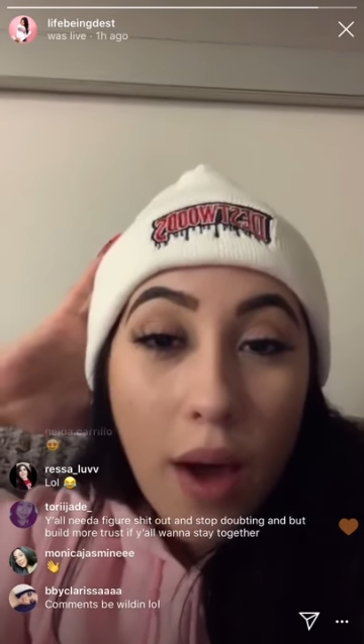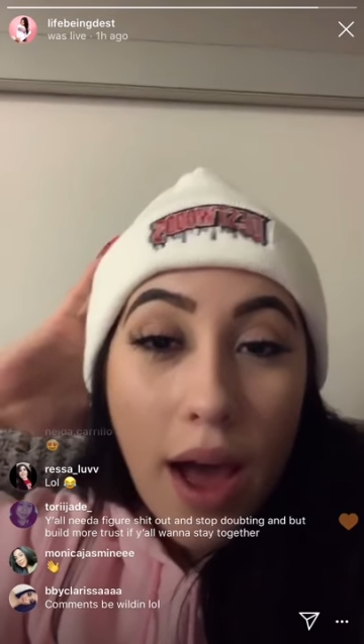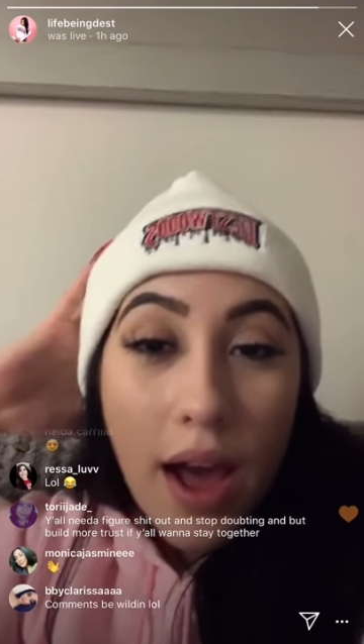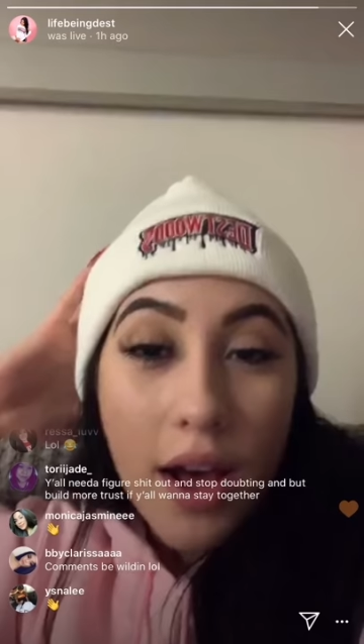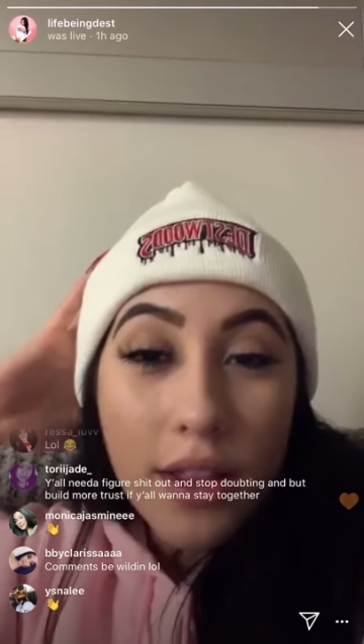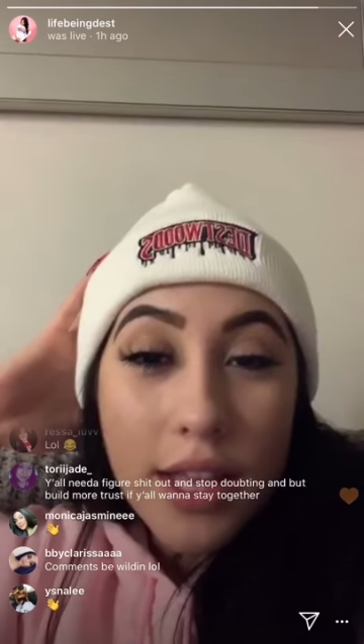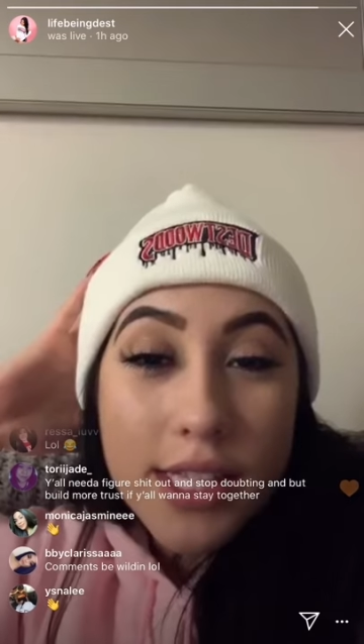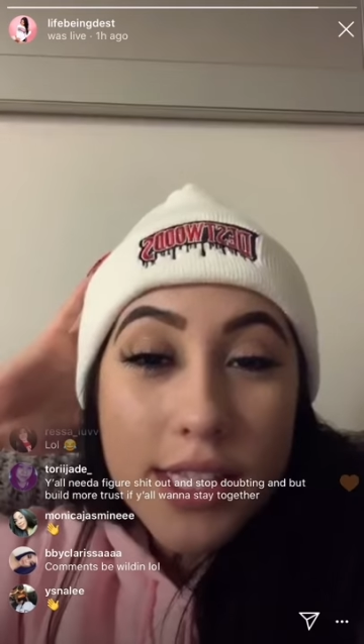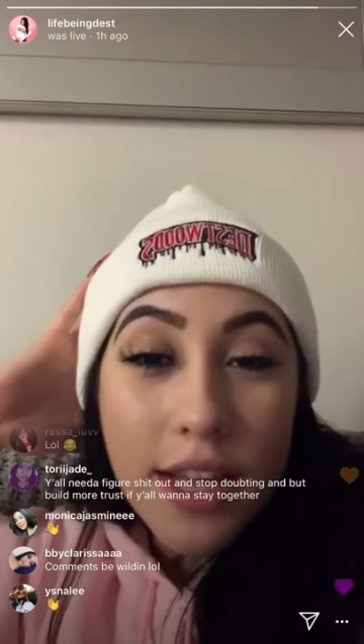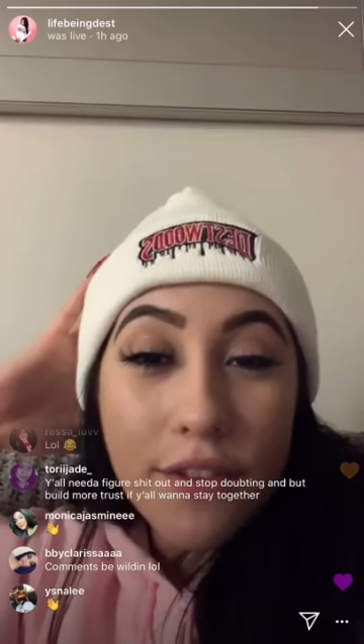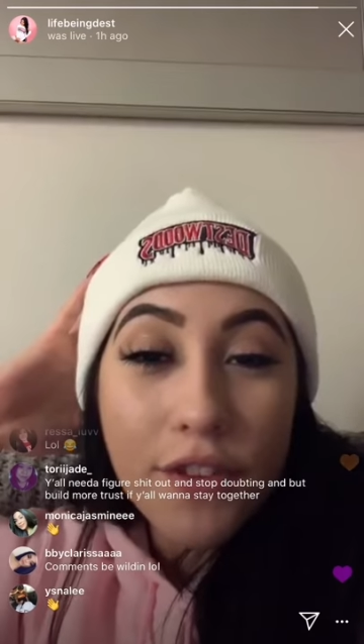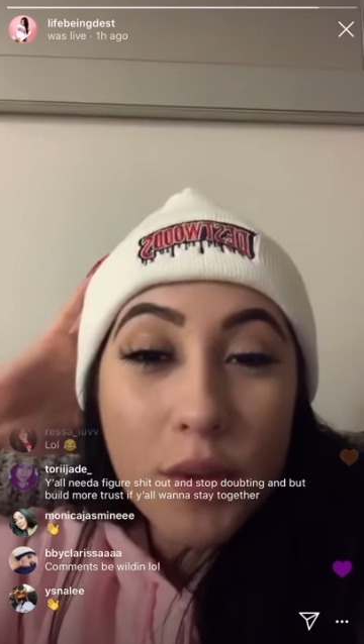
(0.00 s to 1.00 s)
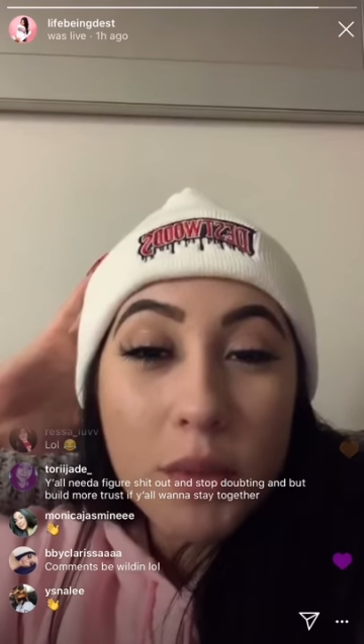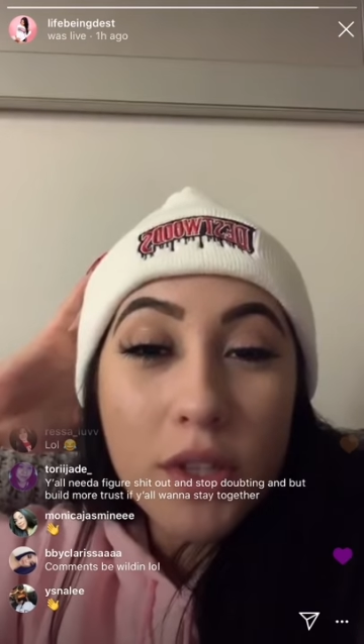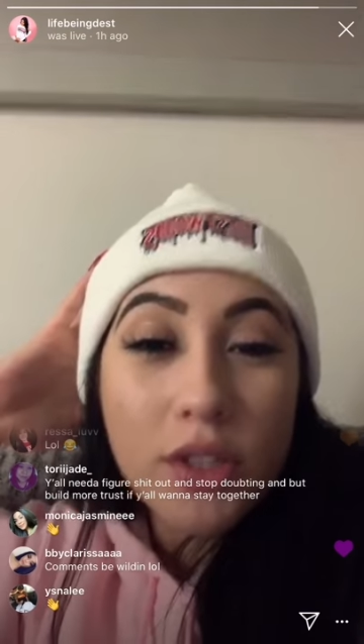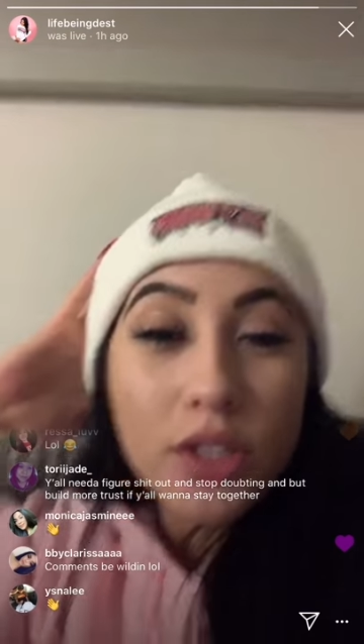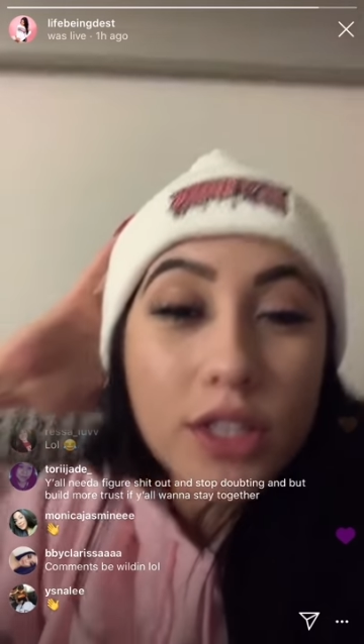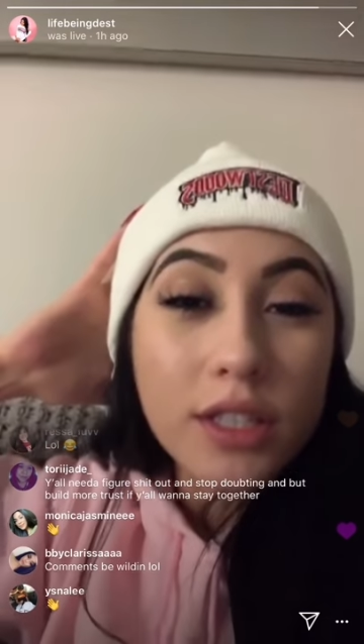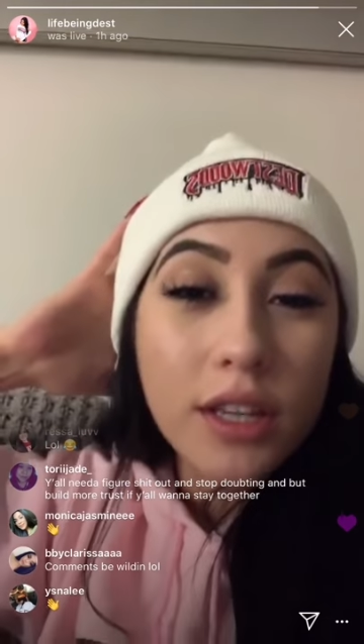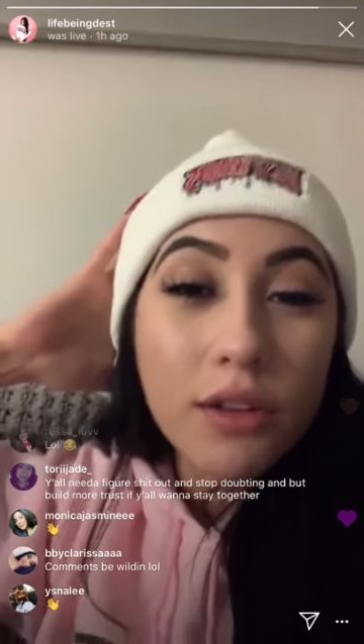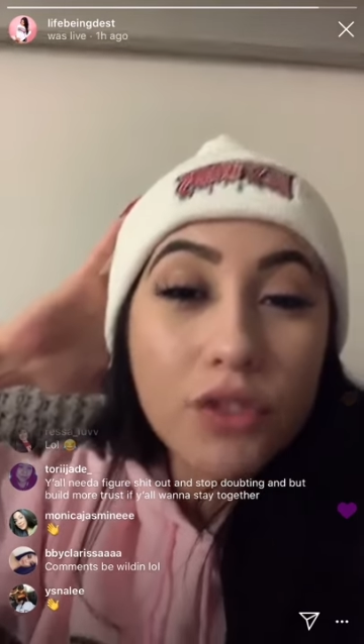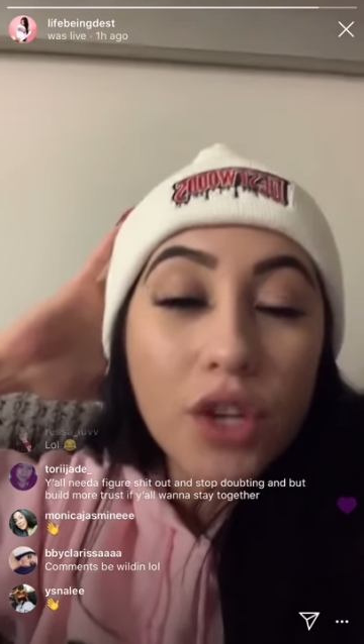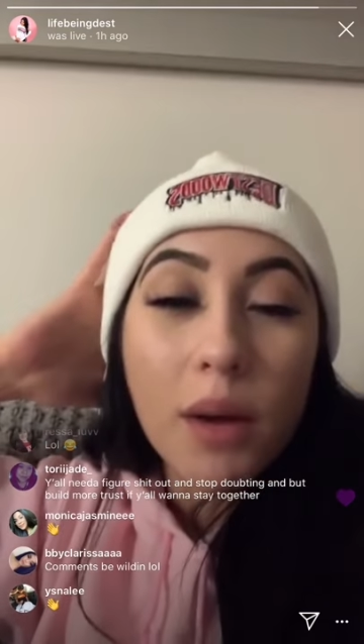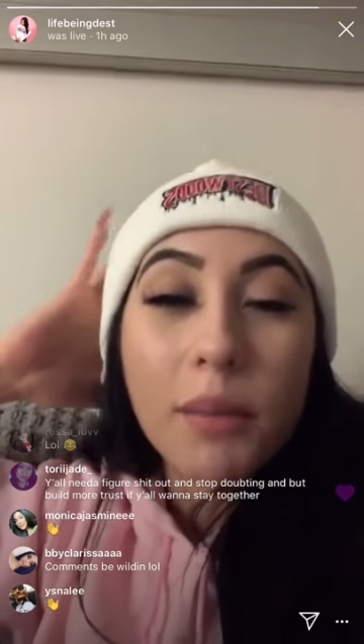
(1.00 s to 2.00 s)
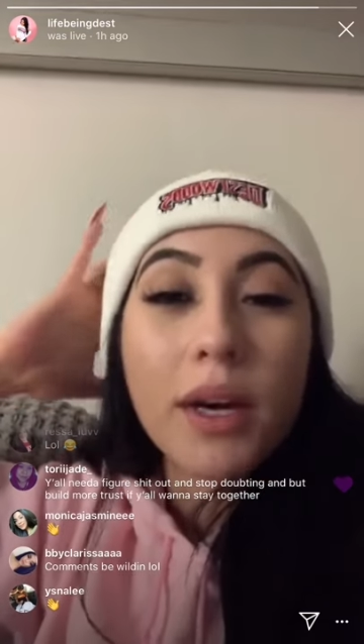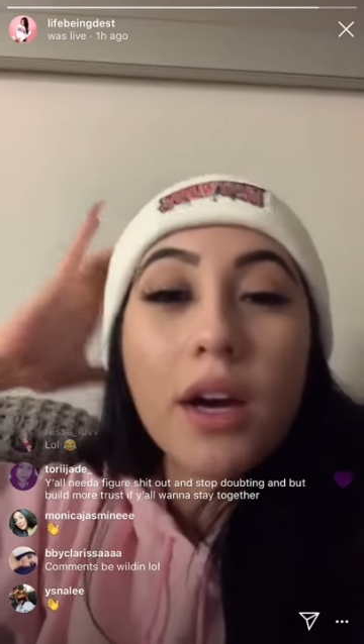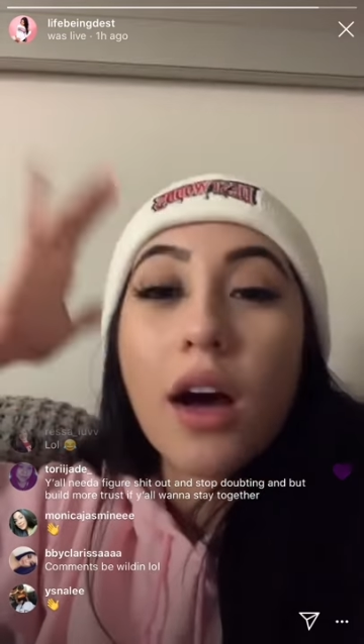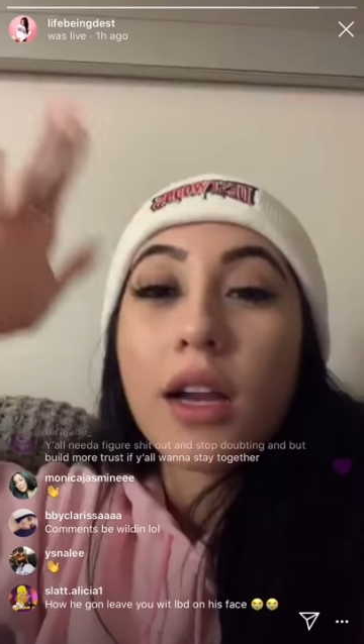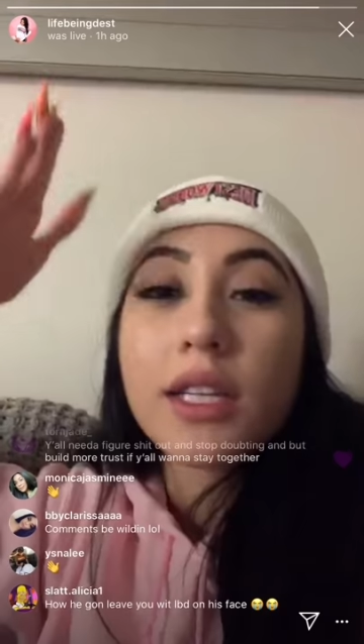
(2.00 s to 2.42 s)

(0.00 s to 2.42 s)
Wow, they said females just love drama.